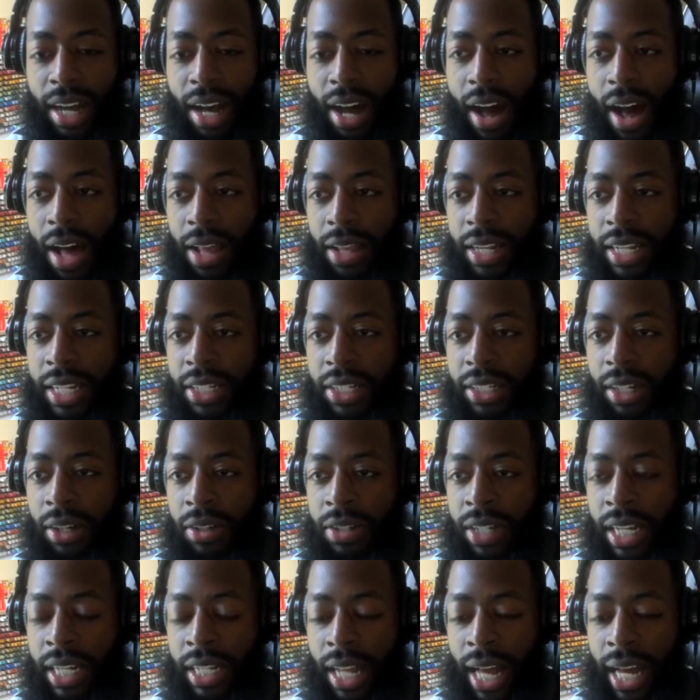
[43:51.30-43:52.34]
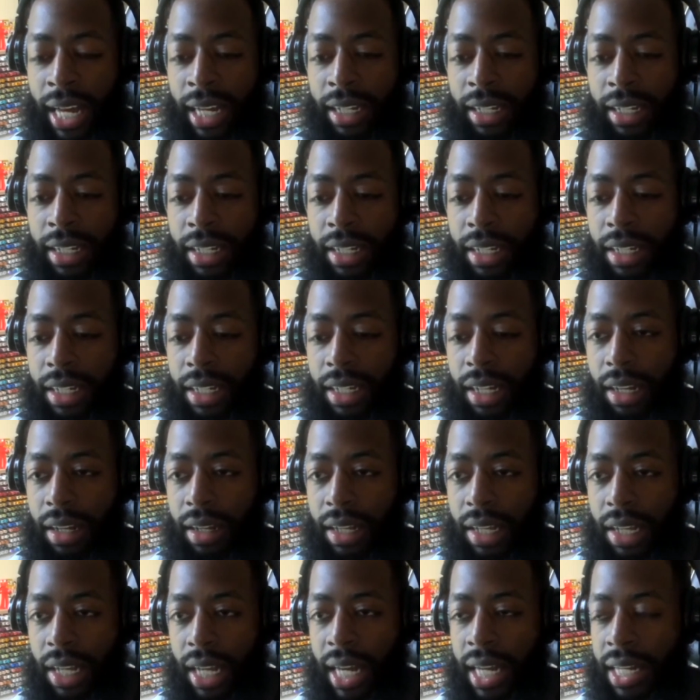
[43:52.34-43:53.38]
all of these shows in like
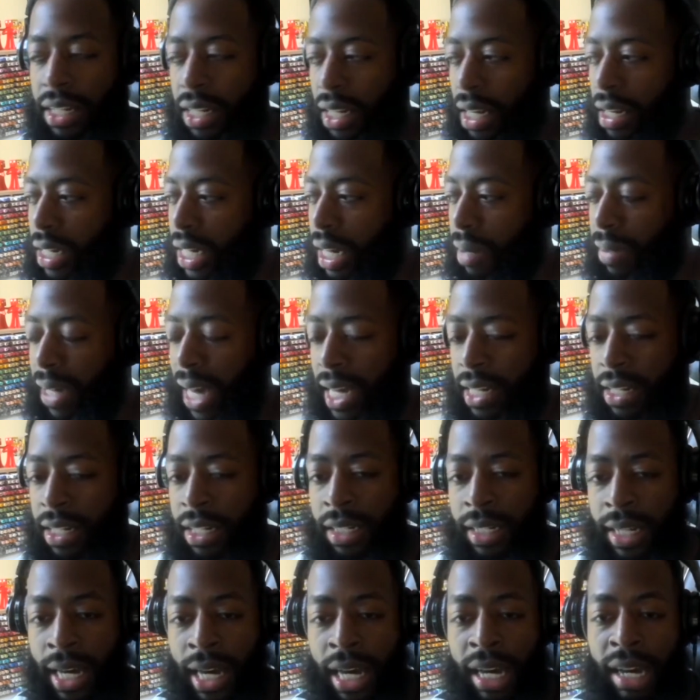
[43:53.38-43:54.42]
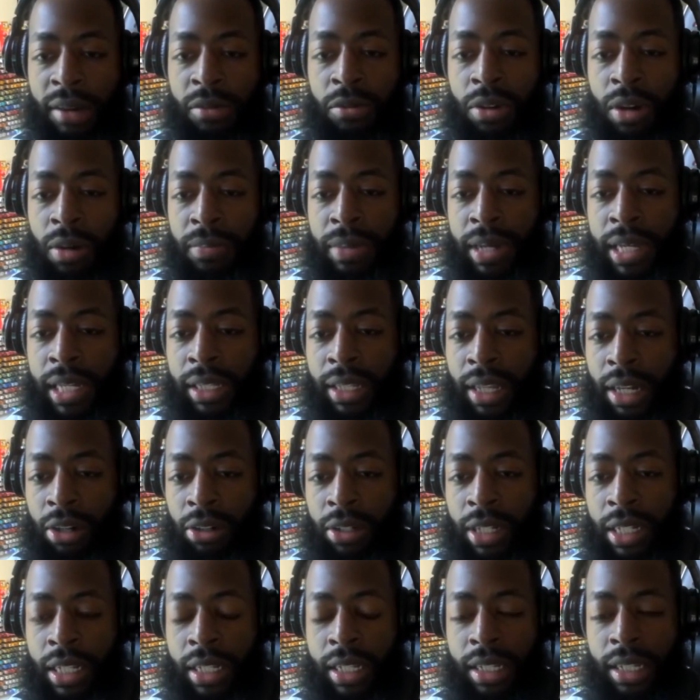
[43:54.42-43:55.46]
in some cases, yeah, it will be
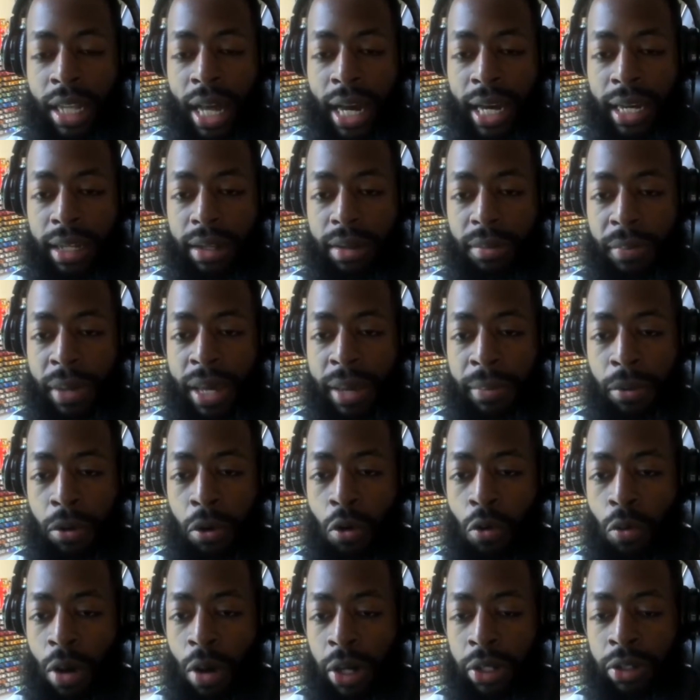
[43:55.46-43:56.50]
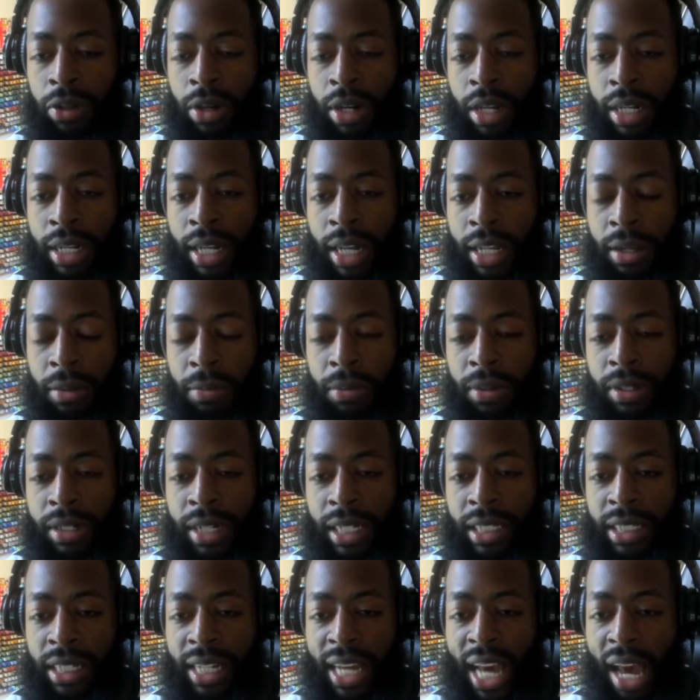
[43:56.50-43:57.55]
literally like people who worked on another
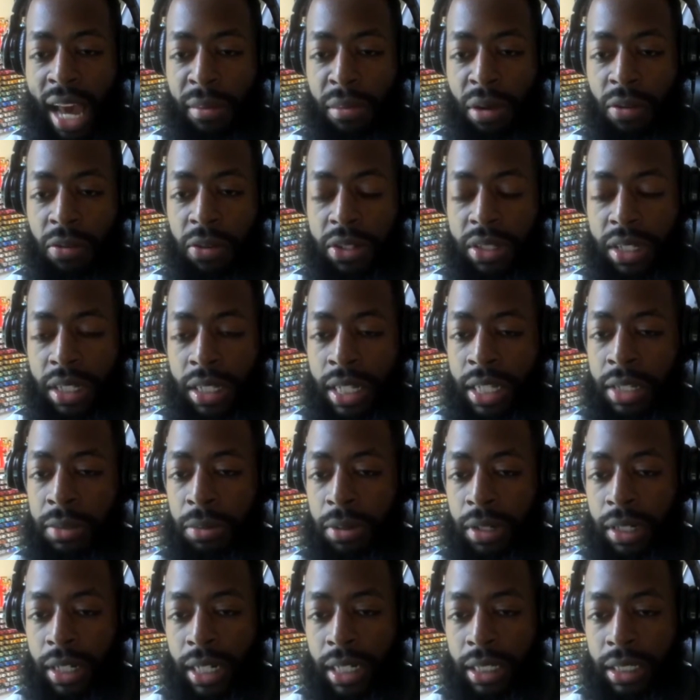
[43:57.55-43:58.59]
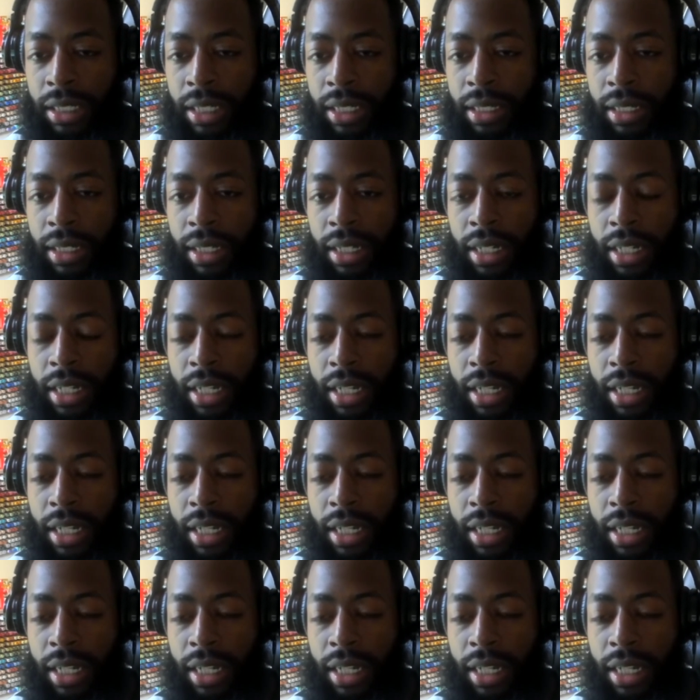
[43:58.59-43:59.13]
production came over to this production,